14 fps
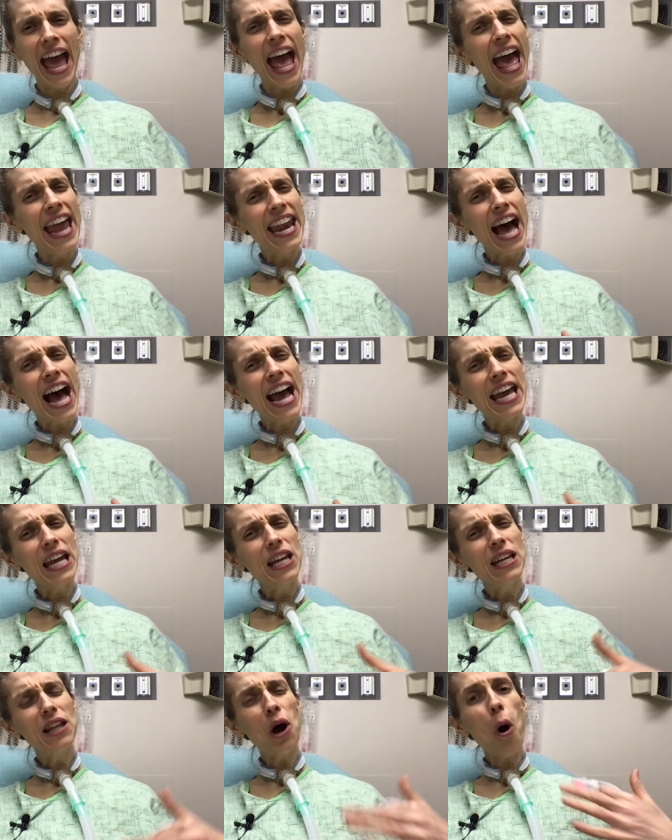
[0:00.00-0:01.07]
And
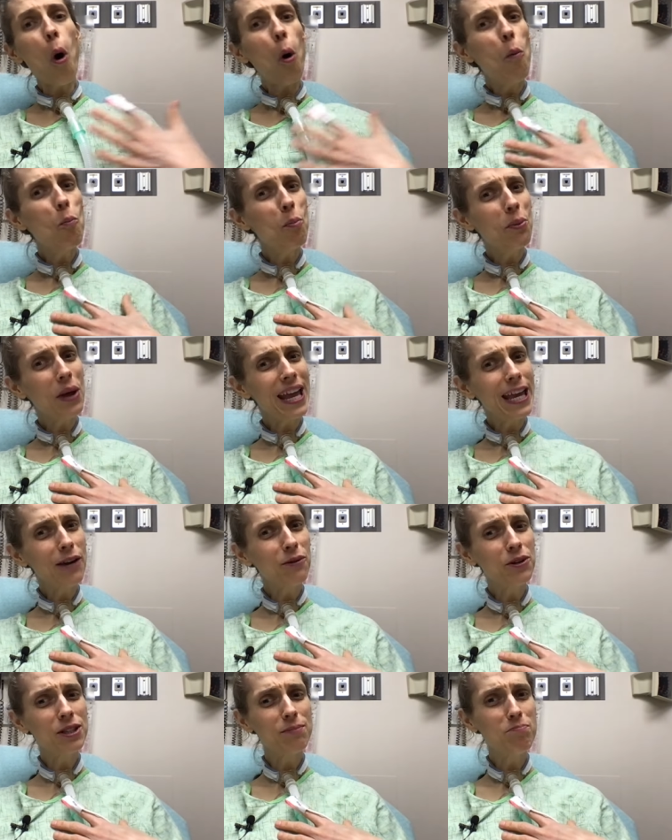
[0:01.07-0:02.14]
I hope it
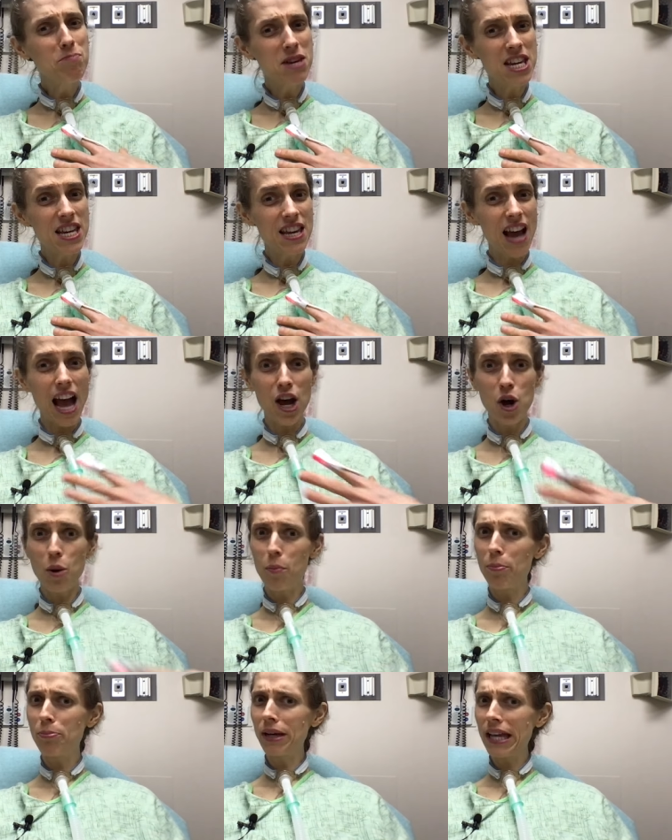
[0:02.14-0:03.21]
was me. I
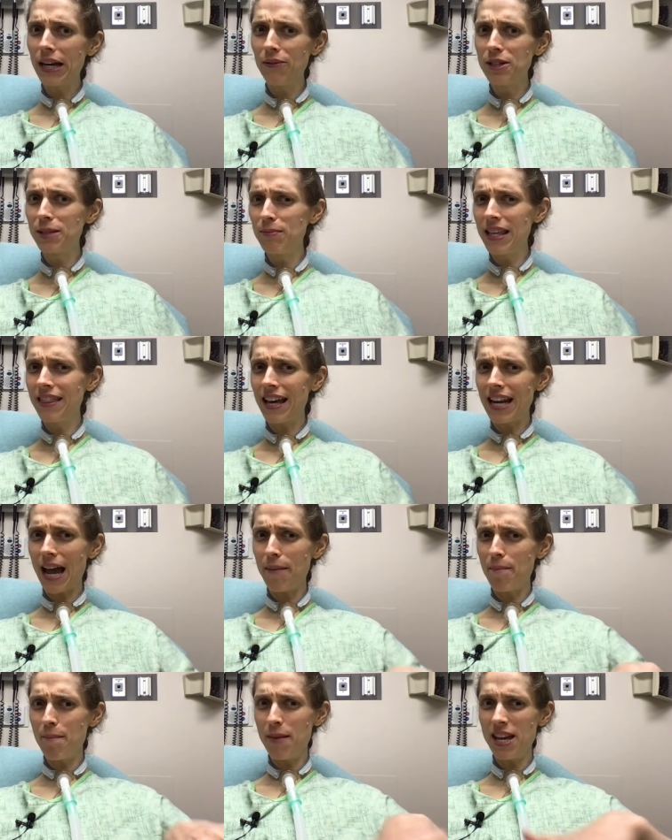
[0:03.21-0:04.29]
hope it was me that I
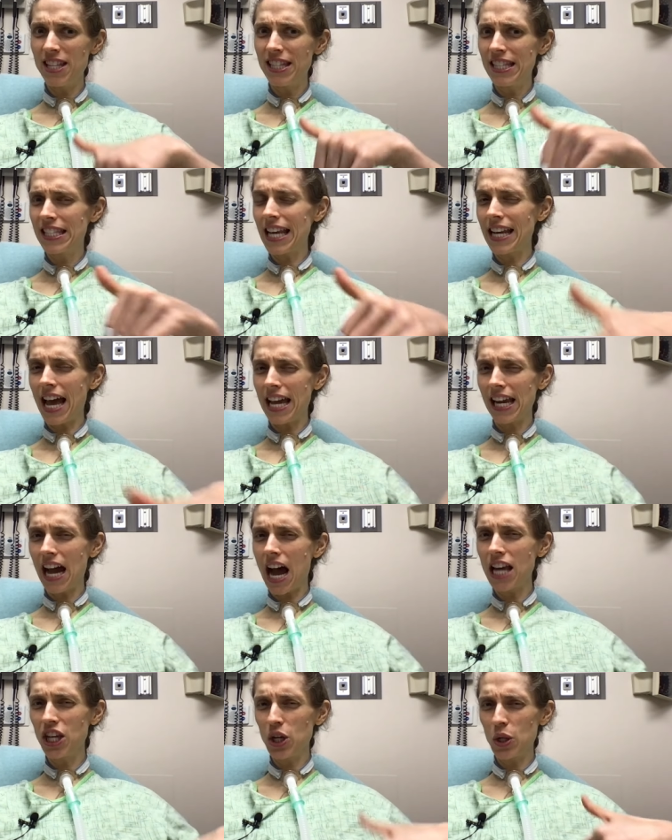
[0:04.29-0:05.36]
missed and I
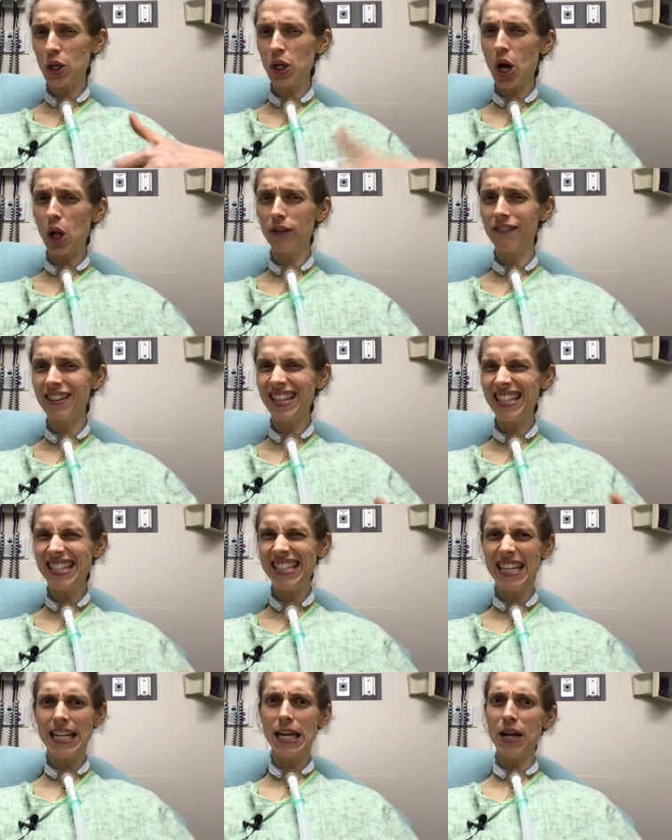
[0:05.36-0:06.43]
got urine all over the
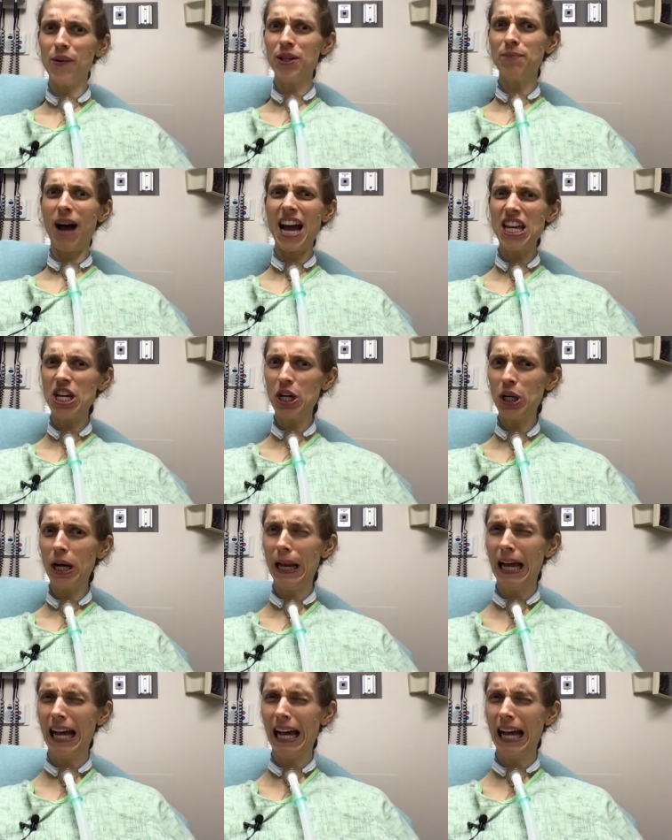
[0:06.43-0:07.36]
seat and it was my urine.